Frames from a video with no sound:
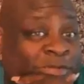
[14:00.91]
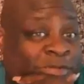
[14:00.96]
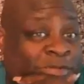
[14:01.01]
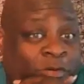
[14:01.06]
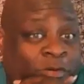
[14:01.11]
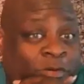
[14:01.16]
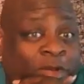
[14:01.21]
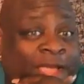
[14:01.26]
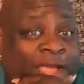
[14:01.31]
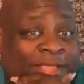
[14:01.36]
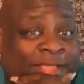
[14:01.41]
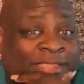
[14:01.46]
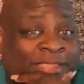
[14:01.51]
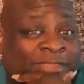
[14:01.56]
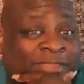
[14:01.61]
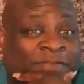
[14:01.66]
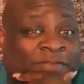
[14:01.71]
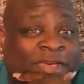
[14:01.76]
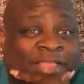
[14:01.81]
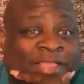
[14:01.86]
so cracked at
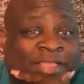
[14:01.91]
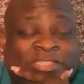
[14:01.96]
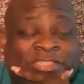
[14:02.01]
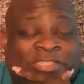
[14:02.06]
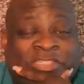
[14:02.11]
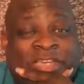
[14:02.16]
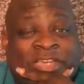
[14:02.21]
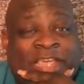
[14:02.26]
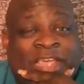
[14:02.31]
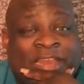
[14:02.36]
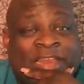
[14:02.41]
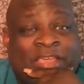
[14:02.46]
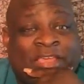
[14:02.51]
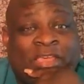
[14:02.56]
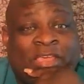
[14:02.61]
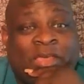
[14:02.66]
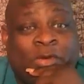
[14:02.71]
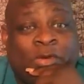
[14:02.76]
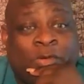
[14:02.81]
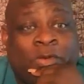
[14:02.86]
the fact that she had to
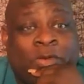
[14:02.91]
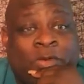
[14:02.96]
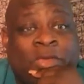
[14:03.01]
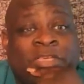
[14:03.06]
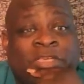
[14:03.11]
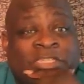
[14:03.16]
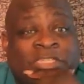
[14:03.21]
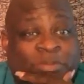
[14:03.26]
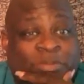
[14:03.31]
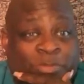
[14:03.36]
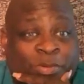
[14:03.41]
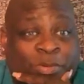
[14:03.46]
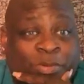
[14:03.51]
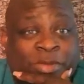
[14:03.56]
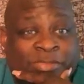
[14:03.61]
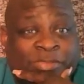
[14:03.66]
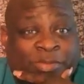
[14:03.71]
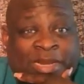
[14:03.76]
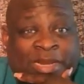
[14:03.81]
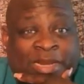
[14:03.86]
go. She was
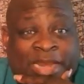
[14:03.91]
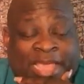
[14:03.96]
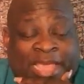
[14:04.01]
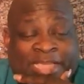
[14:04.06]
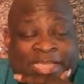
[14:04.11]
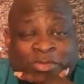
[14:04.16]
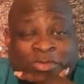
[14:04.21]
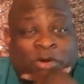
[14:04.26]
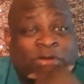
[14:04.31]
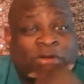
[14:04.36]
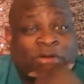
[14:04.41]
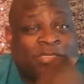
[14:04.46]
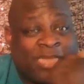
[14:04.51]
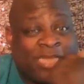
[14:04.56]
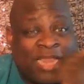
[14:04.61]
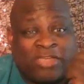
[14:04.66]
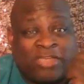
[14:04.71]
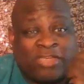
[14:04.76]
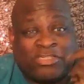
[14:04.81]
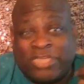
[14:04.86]
supposed to be the last artist,
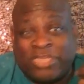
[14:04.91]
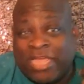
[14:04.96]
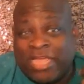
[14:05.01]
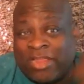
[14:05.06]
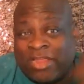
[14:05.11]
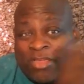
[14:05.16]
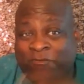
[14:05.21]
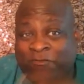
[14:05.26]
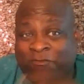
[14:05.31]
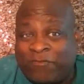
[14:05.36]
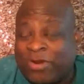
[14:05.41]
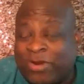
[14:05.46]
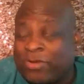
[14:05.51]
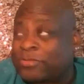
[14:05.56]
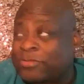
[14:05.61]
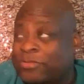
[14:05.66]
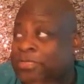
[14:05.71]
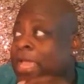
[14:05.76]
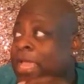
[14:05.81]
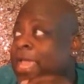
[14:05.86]
and now she got to go
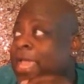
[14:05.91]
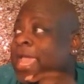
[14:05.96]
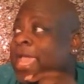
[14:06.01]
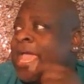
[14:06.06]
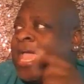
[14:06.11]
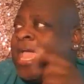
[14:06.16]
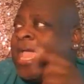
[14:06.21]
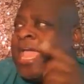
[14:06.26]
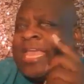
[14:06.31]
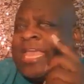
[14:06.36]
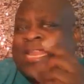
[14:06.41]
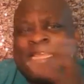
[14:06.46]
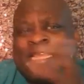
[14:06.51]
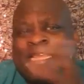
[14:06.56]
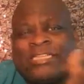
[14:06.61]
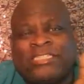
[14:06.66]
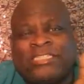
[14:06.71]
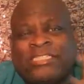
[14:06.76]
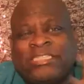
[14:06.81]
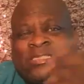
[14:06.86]
first. And
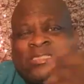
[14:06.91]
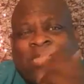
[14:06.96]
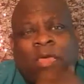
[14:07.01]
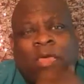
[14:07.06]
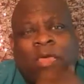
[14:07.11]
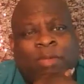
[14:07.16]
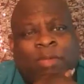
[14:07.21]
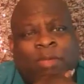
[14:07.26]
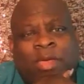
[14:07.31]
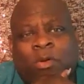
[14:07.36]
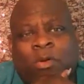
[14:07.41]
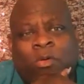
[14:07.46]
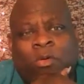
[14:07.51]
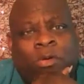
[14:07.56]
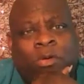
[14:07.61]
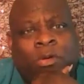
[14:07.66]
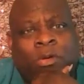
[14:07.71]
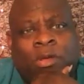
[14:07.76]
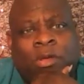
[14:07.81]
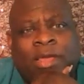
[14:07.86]
then she's talking
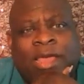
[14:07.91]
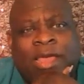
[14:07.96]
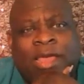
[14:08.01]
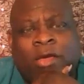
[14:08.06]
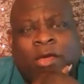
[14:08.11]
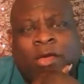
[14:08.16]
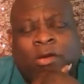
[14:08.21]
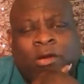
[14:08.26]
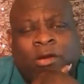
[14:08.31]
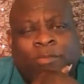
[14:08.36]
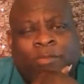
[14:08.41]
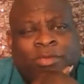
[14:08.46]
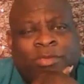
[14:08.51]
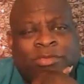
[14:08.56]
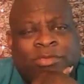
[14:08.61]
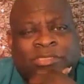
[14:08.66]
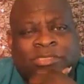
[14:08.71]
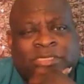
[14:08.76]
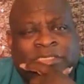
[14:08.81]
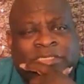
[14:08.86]
about how her
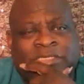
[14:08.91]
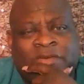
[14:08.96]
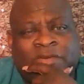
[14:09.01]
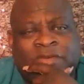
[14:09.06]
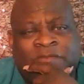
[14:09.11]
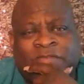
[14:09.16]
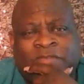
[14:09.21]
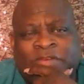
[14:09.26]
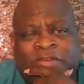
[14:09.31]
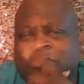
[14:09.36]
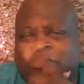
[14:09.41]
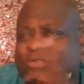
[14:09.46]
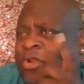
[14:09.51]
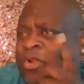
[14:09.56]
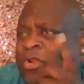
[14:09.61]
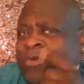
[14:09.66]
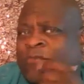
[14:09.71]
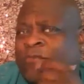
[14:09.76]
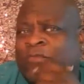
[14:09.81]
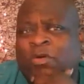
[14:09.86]
music is so fierce
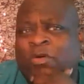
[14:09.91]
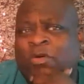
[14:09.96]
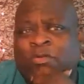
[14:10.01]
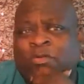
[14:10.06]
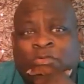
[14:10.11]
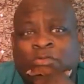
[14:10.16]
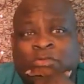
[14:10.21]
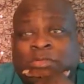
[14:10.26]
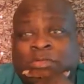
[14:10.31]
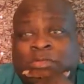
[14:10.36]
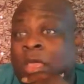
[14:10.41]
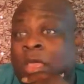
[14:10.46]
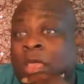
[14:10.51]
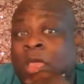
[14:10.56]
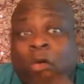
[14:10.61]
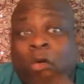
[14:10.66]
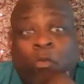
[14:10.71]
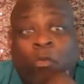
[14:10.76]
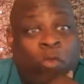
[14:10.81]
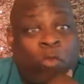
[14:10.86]
and her vocals.
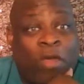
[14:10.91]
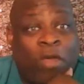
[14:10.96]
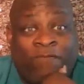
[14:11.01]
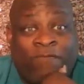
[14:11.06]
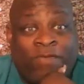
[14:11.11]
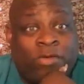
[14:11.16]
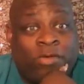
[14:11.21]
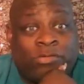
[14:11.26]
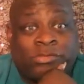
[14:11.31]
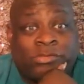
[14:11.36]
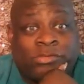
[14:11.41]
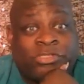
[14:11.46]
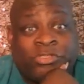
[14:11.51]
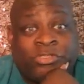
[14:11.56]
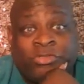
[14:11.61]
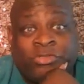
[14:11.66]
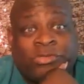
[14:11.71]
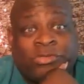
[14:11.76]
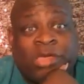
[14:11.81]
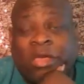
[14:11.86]
What vocals did
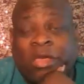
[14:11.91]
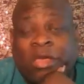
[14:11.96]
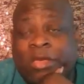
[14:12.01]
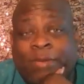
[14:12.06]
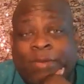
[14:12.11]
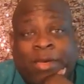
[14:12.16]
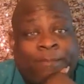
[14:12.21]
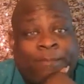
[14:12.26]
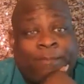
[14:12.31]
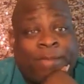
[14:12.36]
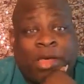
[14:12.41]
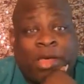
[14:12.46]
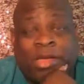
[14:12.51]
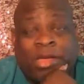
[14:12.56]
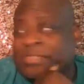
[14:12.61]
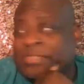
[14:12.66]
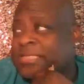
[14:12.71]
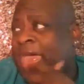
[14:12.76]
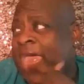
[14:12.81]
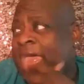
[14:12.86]
you talk about, Mom?
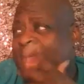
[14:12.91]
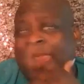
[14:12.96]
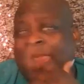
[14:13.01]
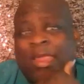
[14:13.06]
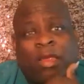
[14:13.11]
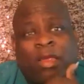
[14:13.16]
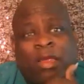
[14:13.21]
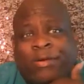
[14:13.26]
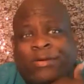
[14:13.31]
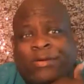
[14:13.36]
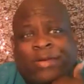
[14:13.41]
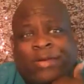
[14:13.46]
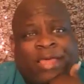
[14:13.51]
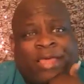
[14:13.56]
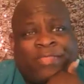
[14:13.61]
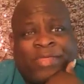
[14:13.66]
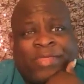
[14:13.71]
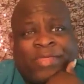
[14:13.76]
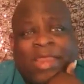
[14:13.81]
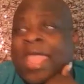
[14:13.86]
Because I ain't heard
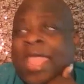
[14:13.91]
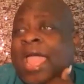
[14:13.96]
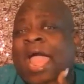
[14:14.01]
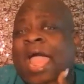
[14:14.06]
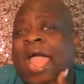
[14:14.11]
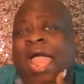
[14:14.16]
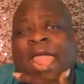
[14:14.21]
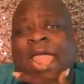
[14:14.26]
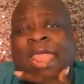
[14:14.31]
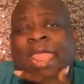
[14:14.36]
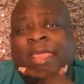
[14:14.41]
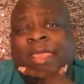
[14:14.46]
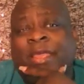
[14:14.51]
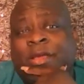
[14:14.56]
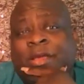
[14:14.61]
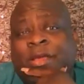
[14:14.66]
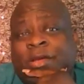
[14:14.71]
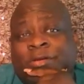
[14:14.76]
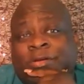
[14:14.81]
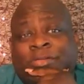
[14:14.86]
nothing. I ain't
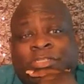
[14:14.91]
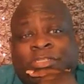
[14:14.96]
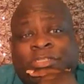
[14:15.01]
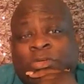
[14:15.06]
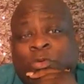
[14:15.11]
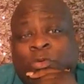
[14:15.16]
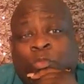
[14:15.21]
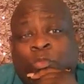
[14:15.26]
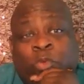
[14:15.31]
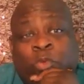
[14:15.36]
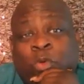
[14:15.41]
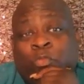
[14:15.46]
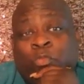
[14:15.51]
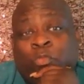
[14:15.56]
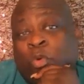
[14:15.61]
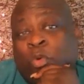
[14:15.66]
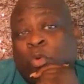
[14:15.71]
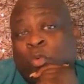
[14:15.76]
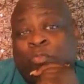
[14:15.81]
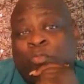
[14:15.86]
heard you whoop
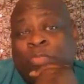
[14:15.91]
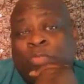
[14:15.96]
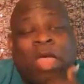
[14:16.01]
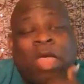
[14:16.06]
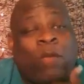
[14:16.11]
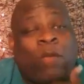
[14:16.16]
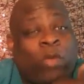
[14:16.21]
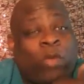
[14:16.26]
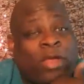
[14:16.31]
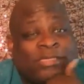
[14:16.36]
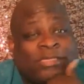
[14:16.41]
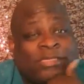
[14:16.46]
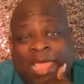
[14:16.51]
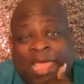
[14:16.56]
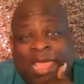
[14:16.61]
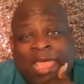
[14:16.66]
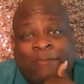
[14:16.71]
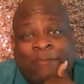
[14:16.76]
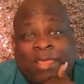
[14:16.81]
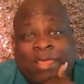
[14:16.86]
whoop not one
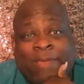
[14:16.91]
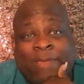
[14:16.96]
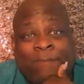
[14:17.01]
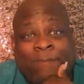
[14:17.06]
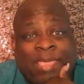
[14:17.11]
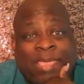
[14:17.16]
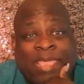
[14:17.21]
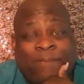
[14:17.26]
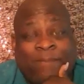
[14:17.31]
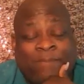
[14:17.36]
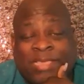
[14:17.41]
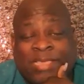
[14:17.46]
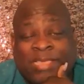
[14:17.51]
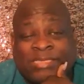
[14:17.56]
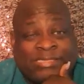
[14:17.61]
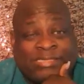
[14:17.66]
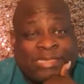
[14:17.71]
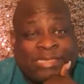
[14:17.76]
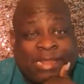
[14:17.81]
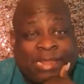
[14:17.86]
time that made me
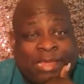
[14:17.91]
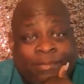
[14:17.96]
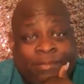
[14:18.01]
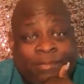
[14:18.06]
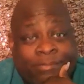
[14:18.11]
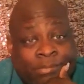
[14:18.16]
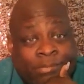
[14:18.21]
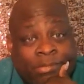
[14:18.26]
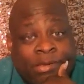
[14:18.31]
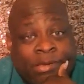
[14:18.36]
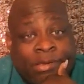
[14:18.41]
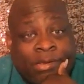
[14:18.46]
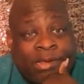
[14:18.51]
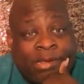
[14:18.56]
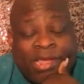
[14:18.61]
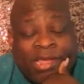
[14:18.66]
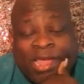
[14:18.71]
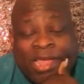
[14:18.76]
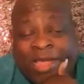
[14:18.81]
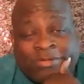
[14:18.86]
sit up.
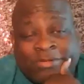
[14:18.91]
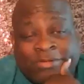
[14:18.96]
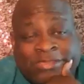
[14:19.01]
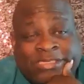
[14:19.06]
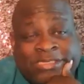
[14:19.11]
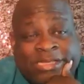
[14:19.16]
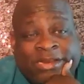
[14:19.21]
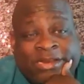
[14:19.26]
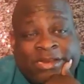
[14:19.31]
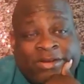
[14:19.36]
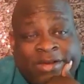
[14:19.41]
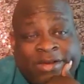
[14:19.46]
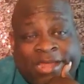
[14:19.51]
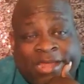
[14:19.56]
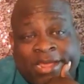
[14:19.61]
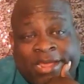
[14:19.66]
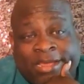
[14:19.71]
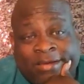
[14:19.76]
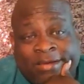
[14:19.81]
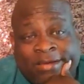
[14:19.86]
I was sitting there
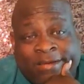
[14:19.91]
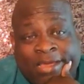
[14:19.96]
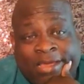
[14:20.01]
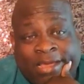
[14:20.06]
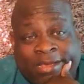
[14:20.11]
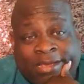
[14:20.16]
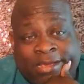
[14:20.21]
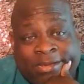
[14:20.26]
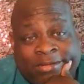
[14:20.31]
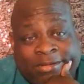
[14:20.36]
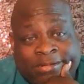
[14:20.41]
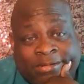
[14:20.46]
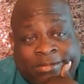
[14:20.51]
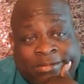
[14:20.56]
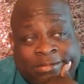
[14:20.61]
like, okay.